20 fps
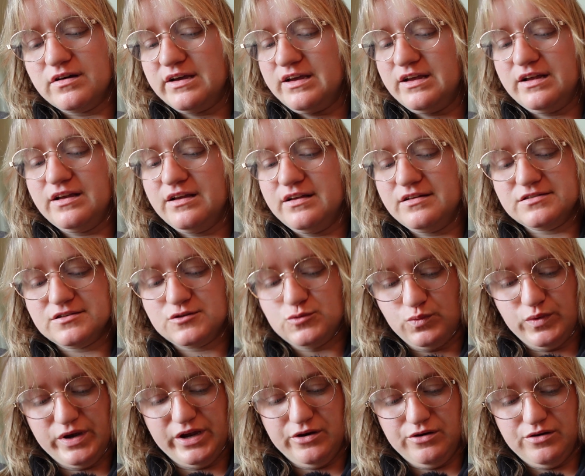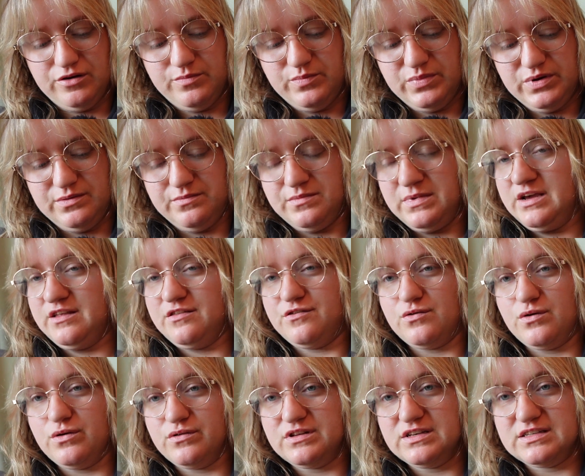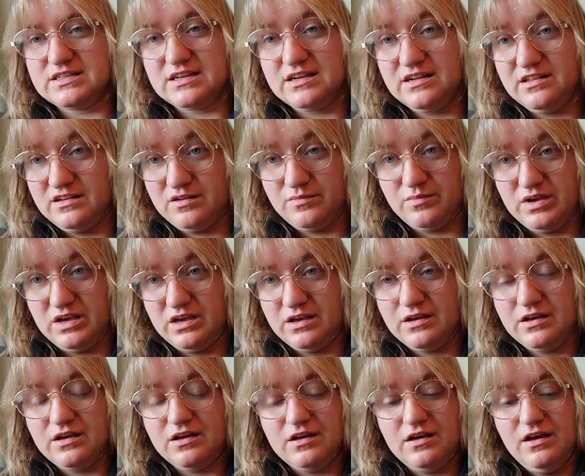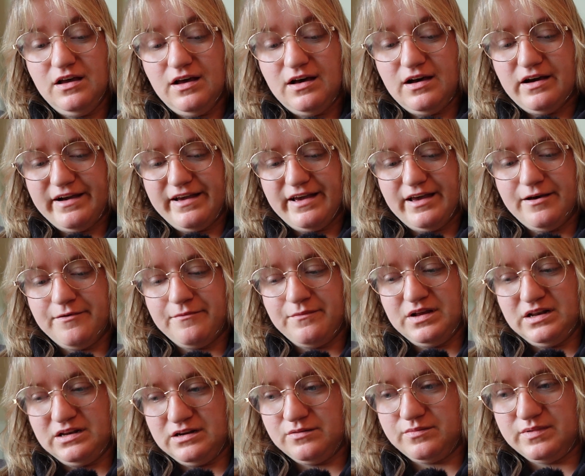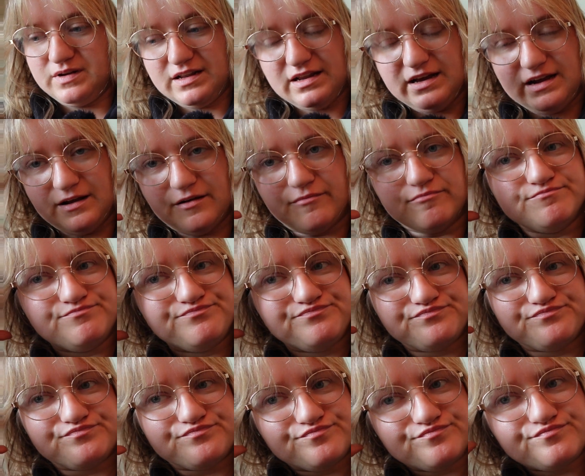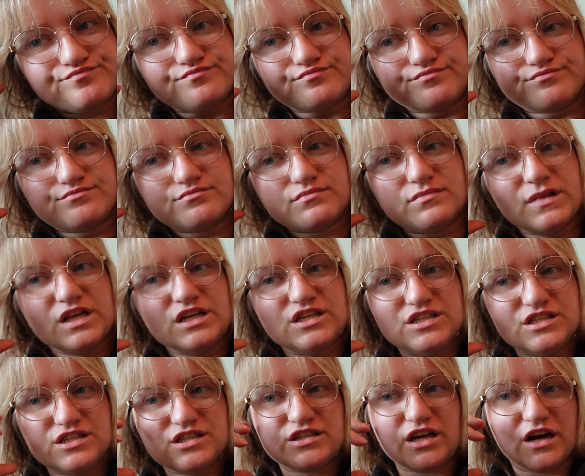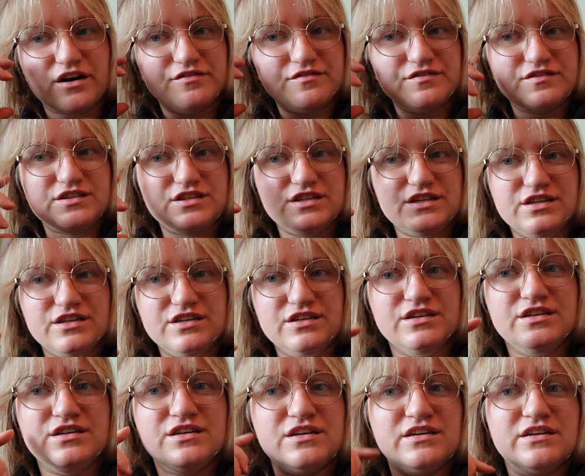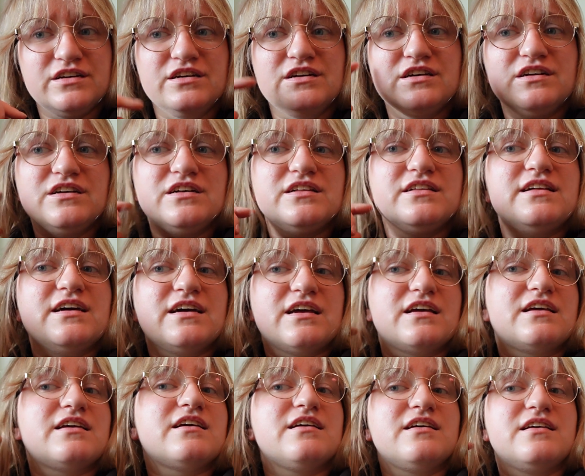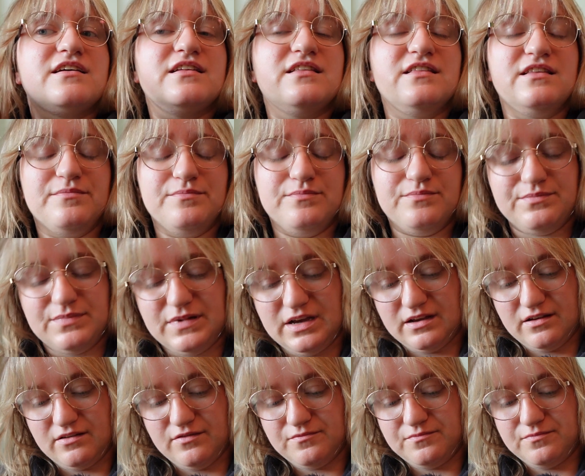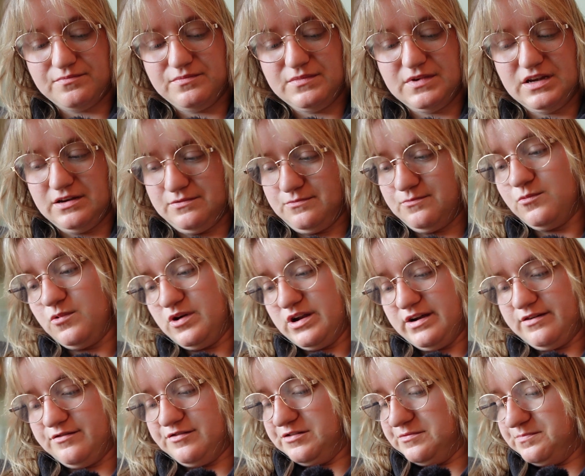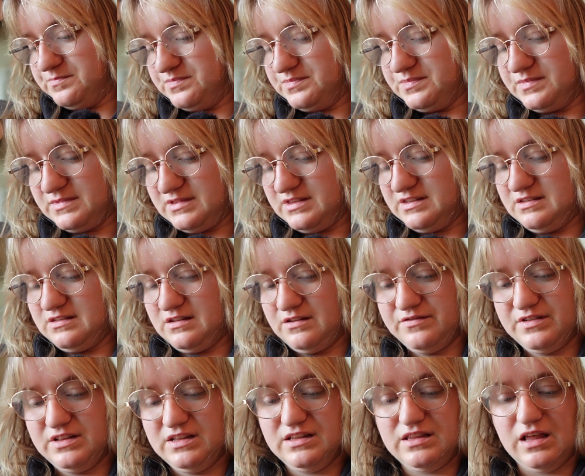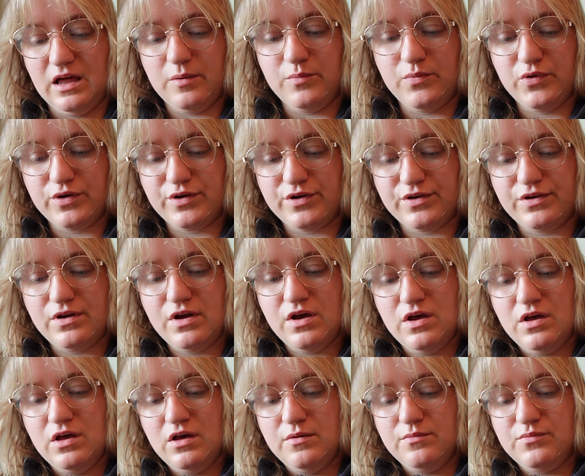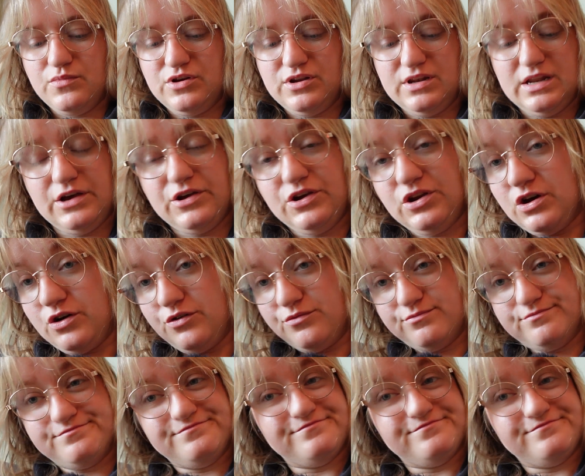It is weird, but my throat is killing me. I am a little bit like stuffed, like in the back of, yeah, whatever. It's not really that important. But now you know.